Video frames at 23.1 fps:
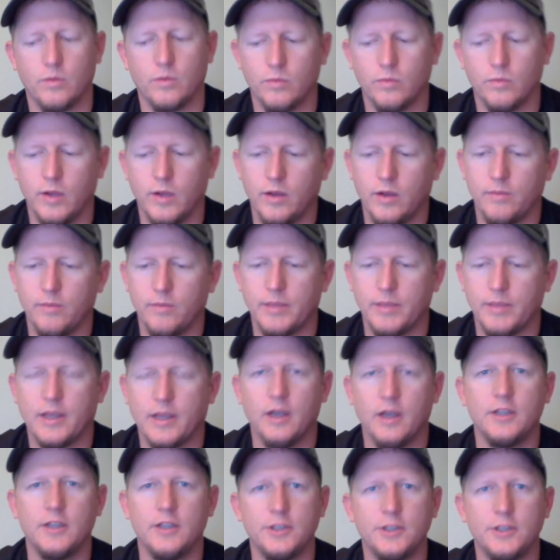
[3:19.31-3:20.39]
Well,
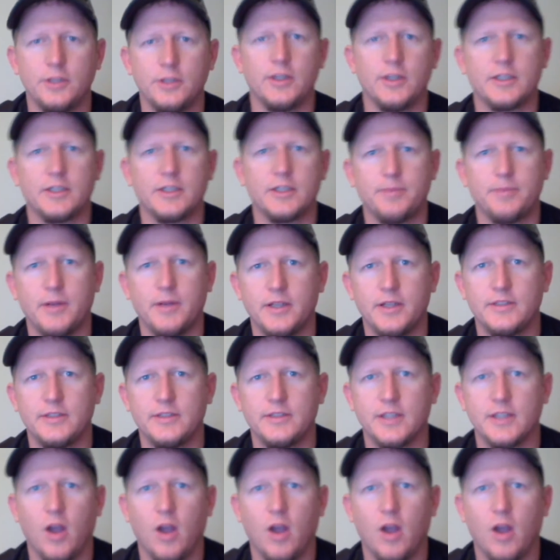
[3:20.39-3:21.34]
because you're experiencing